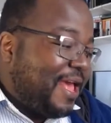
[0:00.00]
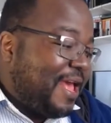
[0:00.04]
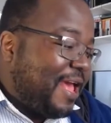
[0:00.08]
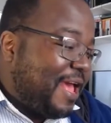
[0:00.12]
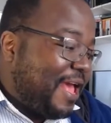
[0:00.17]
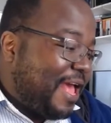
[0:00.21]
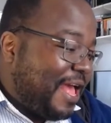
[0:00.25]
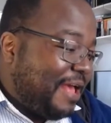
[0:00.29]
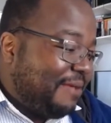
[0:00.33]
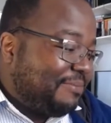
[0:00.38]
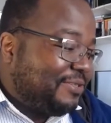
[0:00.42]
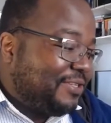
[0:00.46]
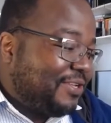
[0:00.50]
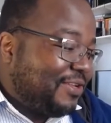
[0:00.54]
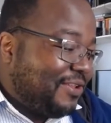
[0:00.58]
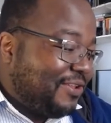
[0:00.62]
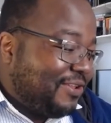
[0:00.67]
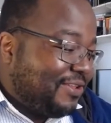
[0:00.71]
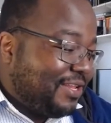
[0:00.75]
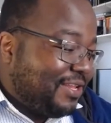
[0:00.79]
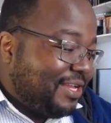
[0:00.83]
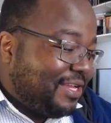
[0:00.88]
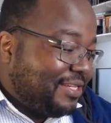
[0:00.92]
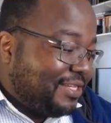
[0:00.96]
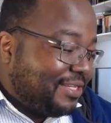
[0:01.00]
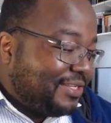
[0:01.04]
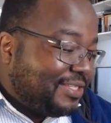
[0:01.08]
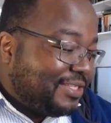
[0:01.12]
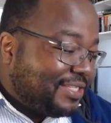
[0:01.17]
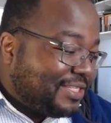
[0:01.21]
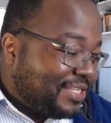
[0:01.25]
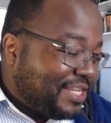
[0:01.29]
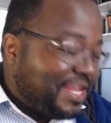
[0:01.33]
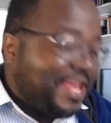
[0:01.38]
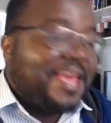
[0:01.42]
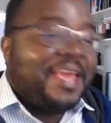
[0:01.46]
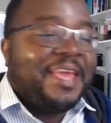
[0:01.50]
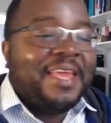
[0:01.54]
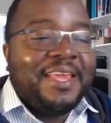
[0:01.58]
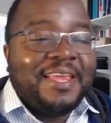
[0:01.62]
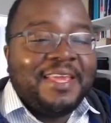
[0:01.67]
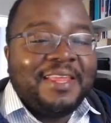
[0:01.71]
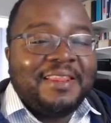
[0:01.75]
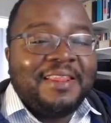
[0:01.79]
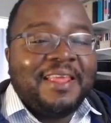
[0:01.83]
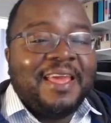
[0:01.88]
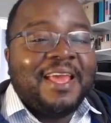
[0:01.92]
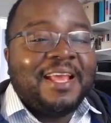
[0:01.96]
absolutely
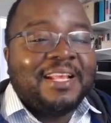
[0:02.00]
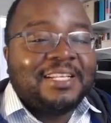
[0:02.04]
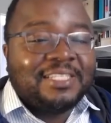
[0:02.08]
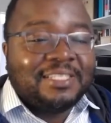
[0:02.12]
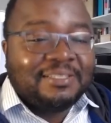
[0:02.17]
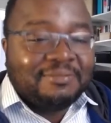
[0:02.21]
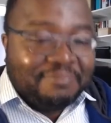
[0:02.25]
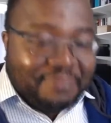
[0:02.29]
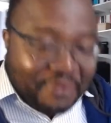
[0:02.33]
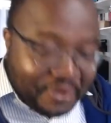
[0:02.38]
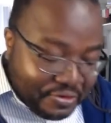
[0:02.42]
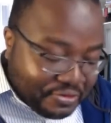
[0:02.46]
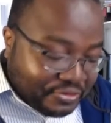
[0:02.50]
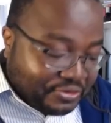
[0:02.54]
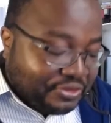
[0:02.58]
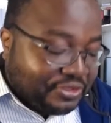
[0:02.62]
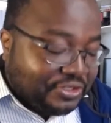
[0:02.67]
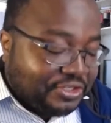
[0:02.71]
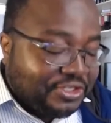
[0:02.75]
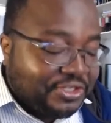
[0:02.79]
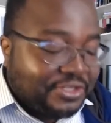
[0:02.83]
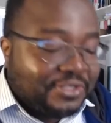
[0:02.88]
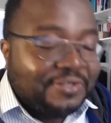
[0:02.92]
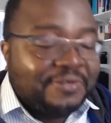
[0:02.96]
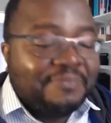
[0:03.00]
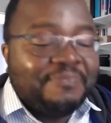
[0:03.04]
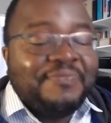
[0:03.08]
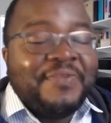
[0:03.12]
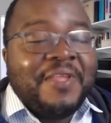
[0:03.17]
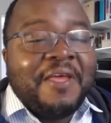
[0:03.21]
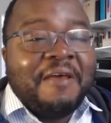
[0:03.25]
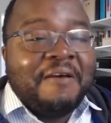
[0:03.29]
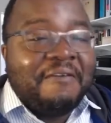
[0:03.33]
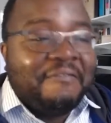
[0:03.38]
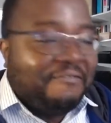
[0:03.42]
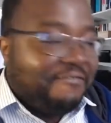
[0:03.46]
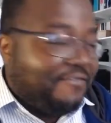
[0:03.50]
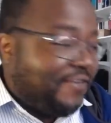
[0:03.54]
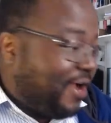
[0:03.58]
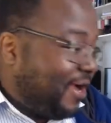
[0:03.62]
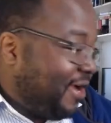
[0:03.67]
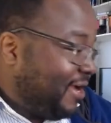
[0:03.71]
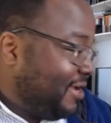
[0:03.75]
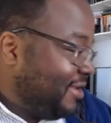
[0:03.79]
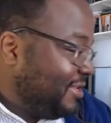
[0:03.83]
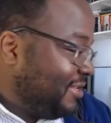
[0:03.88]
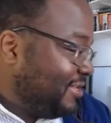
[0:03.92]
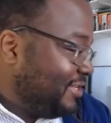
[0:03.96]
insane, explosion,
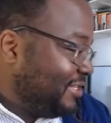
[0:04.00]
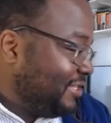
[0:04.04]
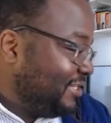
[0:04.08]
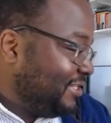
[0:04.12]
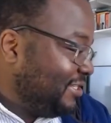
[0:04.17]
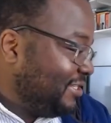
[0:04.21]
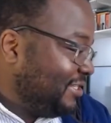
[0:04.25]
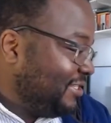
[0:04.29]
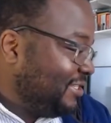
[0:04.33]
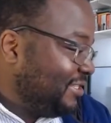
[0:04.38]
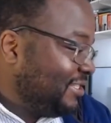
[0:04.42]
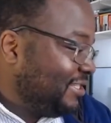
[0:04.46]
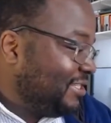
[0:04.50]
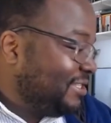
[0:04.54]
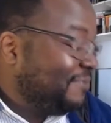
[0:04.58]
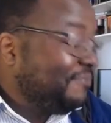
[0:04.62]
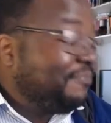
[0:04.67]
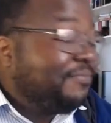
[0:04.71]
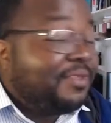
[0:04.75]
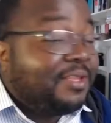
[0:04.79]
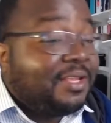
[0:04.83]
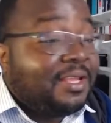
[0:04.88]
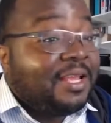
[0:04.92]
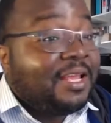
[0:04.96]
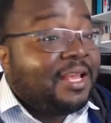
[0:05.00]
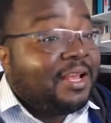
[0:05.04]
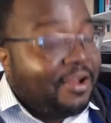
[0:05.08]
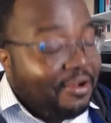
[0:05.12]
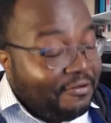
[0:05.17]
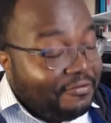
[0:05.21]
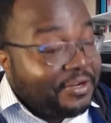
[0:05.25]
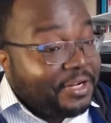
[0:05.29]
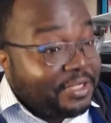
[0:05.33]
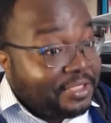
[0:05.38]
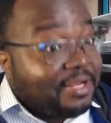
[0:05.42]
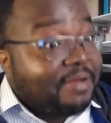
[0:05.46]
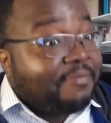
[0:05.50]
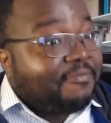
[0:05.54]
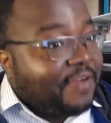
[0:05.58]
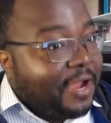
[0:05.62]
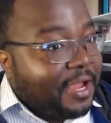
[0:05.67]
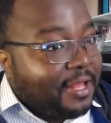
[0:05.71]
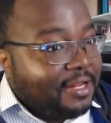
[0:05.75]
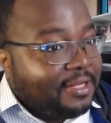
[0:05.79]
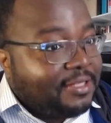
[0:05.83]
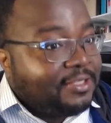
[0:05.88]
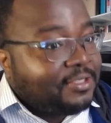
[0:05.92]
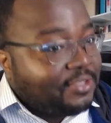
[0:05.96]
violence, over the top
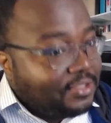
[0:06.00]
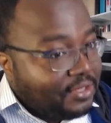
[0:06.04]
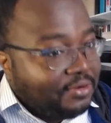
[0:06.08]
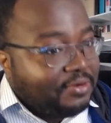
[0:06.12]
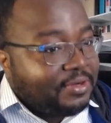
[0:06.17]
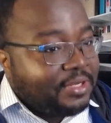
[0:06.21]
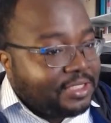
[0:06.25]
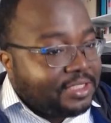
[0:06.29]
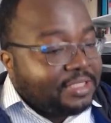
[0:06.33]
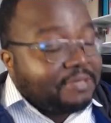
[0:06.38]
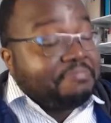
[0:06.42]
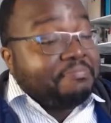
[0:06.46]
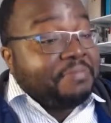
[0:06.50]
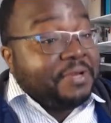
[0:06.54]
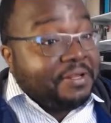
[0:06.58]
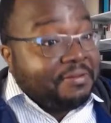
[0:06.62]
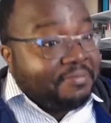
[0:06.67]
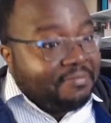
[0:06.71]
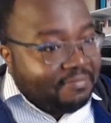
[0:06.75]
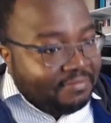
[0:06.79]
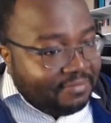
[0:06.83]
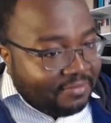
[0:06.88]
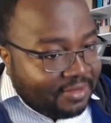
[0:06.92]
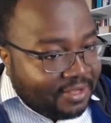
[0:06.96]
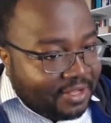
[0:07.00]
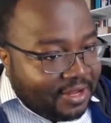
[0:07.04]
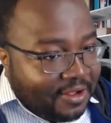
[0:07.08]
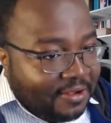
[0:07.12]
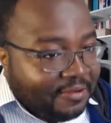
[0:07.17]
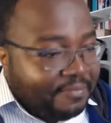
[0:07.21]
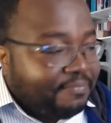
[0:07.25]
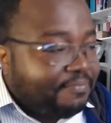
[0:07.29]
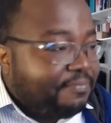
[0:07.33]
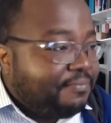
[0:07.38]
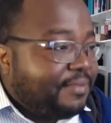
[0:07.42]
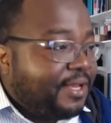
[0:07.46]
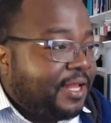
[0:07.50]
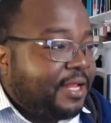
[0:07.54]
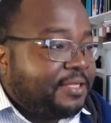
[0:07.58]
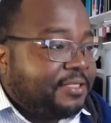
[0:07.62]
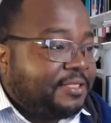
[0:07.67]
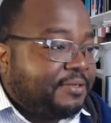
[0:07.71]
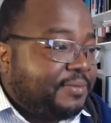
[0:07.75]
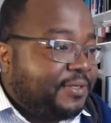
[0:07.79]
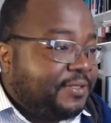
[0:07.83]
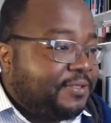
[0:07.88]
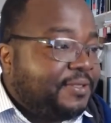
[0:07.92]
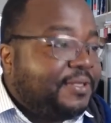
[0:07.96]
violence, so it's a bit, you know,
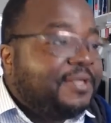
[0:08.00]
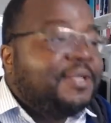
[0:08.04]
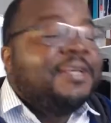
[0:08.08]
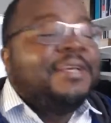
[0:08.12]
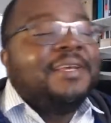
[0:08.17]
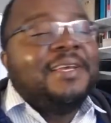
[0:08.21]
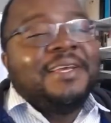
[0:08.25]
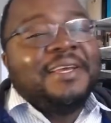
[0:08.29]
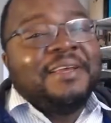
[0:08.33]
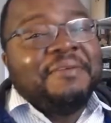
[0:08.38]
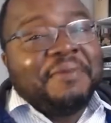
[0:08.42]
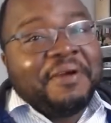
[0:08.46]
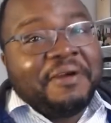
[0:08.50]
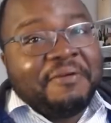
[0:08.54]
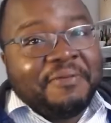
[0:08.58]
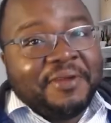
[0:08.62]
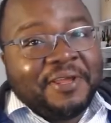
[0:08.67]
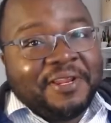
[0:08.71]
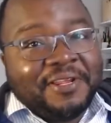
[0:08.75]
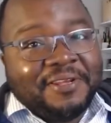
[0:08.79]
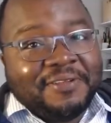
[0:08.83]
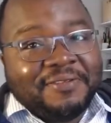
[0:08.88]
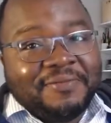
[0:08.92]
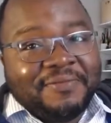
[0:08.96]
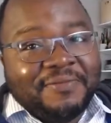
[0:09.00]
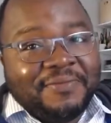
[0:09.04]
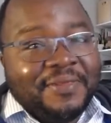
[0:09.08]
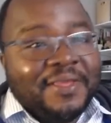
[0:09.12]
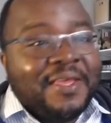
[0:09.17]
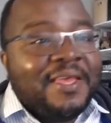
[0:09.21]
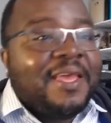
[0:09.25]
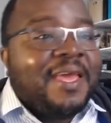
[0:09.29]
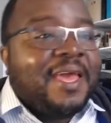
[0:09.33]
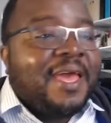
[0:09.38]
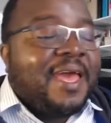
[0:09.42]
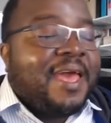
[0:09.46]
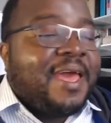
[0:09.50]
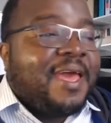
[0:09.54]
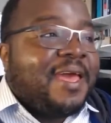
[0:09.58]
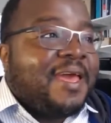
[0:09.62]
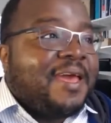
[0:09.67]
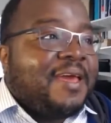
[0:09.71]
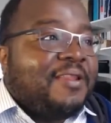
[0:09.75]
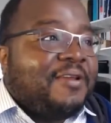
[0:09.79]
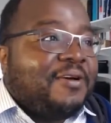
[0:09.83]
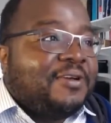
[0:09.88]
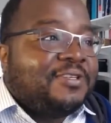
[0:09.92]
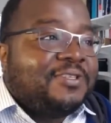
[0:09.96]
plausible in my opinion,
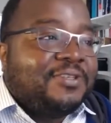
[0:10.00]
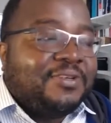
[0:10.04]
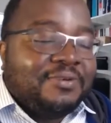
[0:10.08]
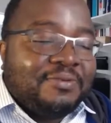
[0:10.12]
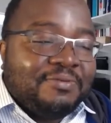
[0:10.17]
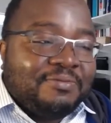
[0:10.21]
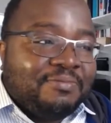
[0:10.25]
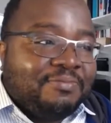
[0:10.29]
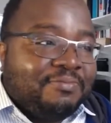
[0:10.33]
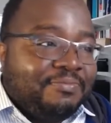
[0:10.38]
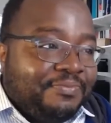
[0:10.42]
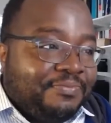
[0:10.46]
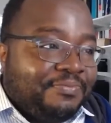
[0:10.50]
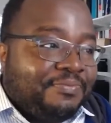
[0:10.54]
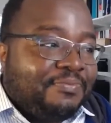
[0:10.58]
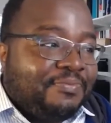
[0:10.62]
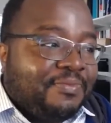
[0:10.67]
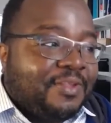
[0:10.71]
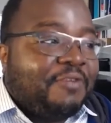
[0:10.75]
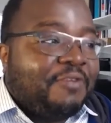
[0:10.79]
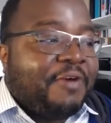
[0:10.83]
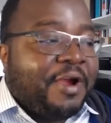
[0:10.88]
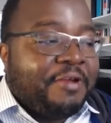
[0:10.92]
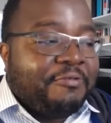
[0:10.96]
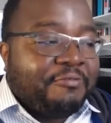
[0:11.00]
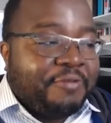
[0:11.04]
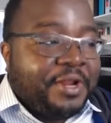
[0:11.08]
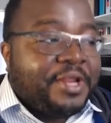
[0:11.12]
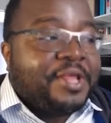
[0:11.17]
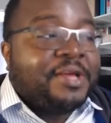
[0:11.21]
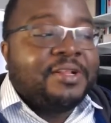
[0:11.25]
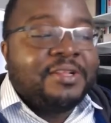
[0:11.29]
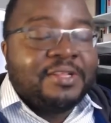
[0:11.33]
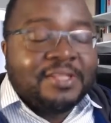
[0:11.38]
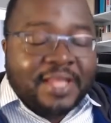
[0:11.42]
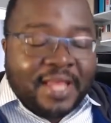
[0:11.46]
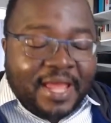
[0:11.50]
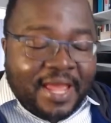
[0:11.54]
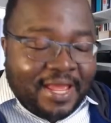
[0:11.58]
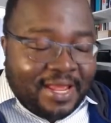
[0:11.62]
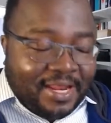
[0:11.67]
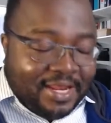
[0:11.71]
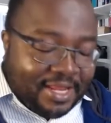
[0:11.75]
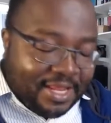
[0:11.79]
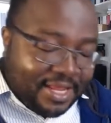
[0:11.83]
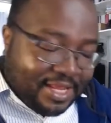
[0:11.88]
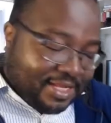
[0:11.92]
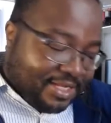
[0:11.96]
and also Ryan Reynolds at
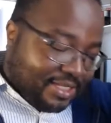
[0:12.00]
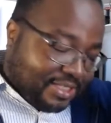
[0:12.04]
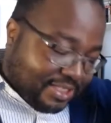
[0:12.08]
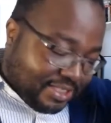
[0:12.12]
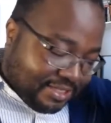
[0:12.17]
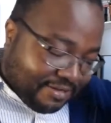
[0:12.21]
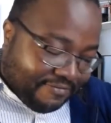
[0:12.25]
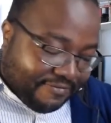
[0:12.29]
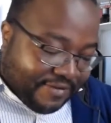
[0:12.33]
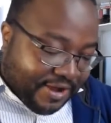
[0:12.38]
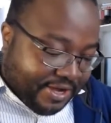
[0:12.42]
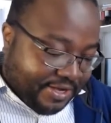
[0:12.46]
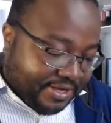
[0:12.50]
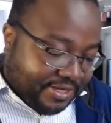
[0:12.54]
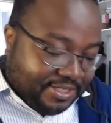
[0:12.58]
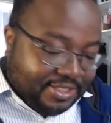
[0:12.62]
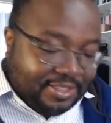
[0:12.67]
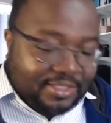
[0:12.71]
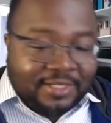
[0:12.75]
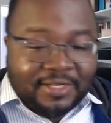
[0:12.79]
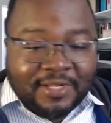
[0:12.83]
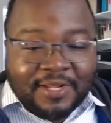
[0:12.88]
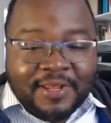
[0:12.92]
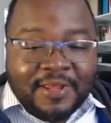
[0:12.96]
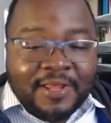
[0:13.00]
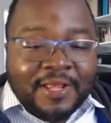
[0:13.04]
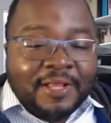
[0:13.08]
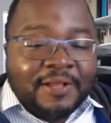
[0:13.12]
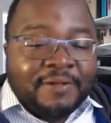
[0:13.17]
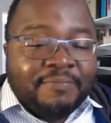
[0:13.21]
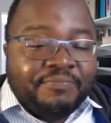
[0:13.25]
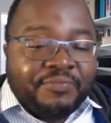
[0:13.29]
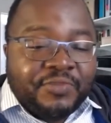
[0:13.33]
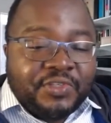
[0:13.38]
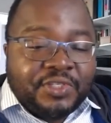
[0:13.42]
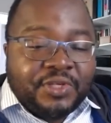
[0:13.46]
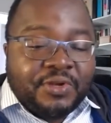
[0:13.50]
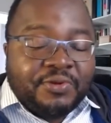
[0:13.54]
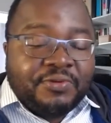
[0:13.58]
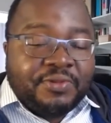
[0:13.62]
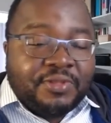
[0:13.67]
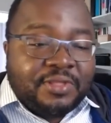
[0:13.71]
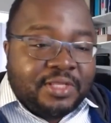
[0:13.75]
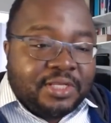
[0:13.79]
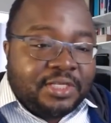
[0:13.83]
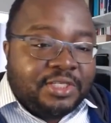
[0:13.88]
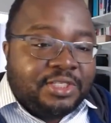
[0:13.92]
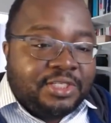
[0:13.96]
his finest. So
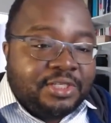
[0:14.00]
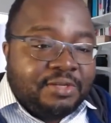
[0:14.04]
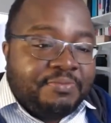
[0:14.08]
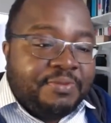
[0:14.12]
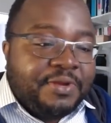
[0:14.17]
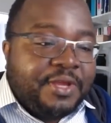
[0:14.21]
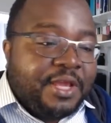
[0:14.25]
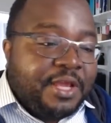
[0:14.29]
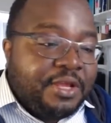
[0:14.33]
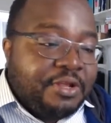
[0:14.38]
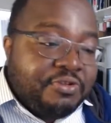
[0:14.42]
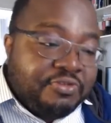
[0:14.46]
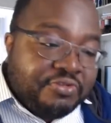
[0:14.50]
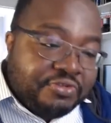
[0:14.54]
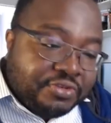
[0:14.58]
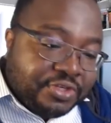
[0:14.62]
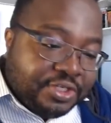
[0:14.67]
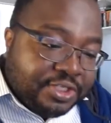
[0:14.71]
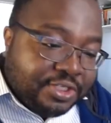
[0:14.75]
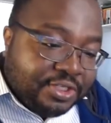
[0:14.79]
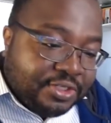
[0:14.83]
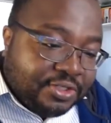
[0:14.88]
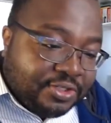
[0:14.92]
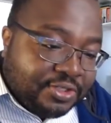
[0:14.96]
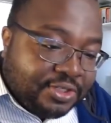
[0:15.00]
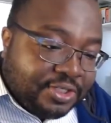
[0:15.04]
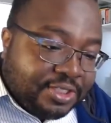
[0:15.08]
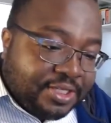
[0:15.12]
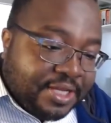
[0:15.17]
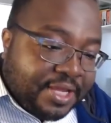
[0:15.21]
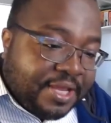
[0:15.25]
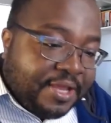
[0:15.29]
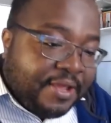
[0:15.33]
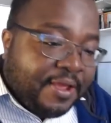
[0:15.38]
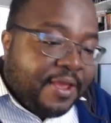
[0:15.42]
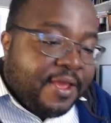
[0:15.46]
this should be interesting to see.